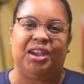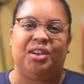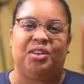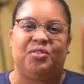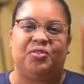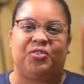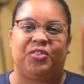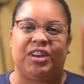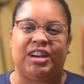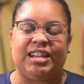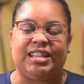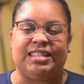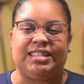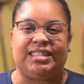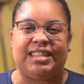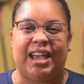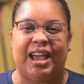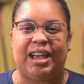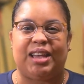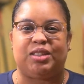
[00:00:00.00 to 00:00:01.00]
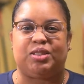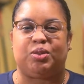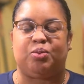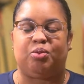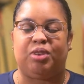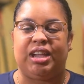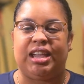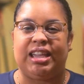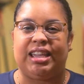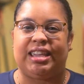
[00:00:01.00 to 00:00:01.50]
Friends, as
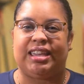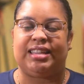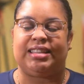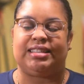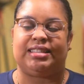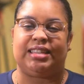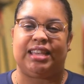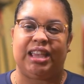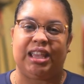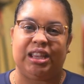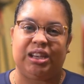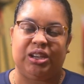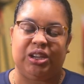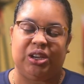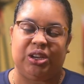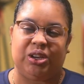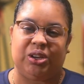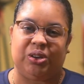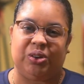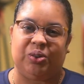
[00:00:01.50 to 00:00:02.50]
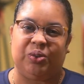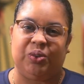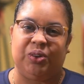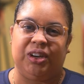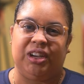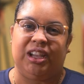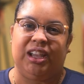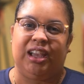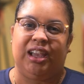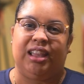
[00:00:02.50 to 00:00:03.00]
we continue
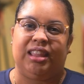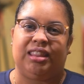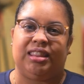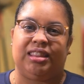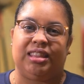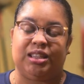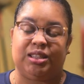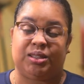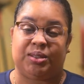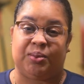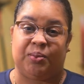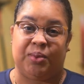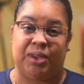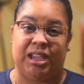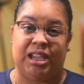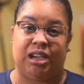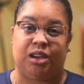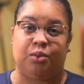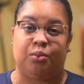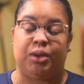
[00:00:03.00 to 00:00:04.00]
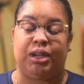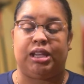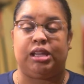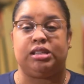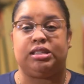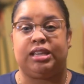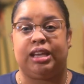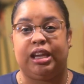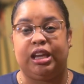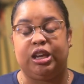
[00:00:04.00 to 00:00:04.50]
this week, we
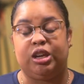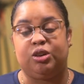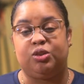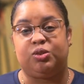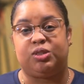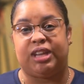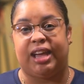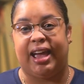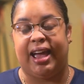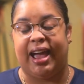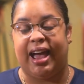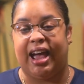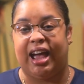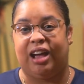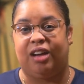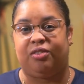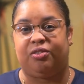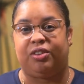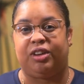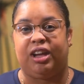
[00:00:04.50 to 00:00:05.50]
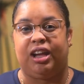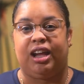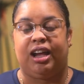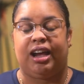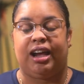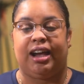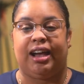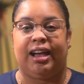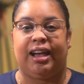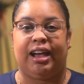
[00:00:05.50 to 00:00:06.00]
continue to have
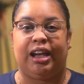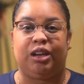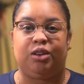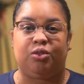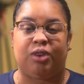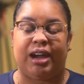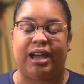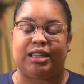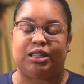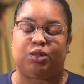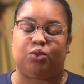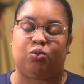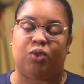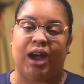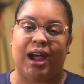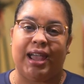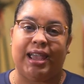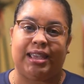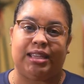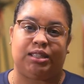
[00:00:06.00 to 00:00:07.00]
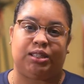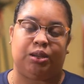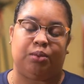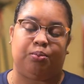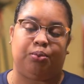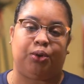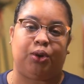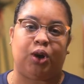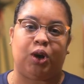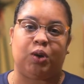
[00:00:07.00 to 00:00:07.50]
unrest, riots, and
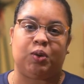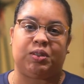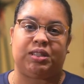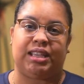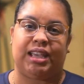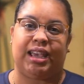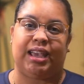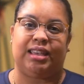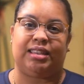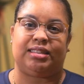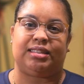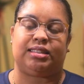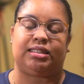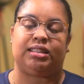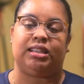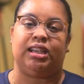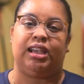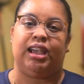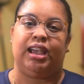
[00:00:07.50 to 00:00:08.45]
protests,